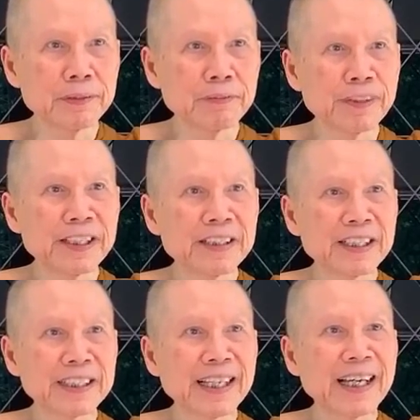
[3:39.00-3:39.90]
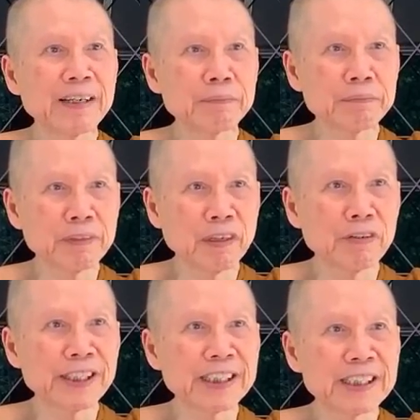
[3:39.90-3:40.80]
Faith that they have
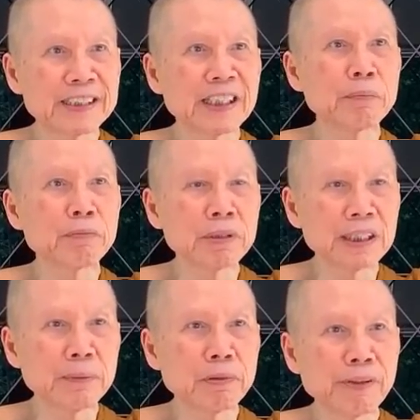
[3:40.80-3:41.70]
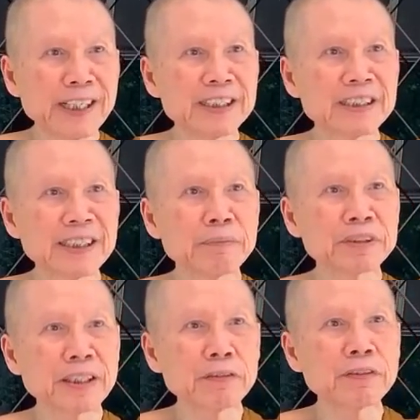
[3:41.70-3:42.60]
already liberated
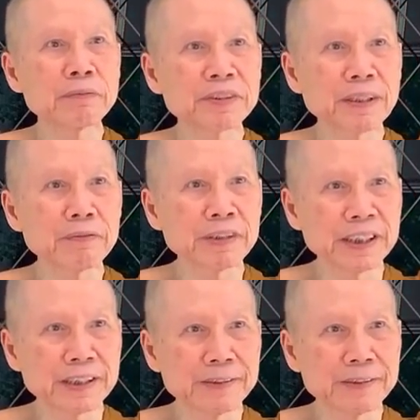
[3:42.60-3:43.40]
themselves from suffering.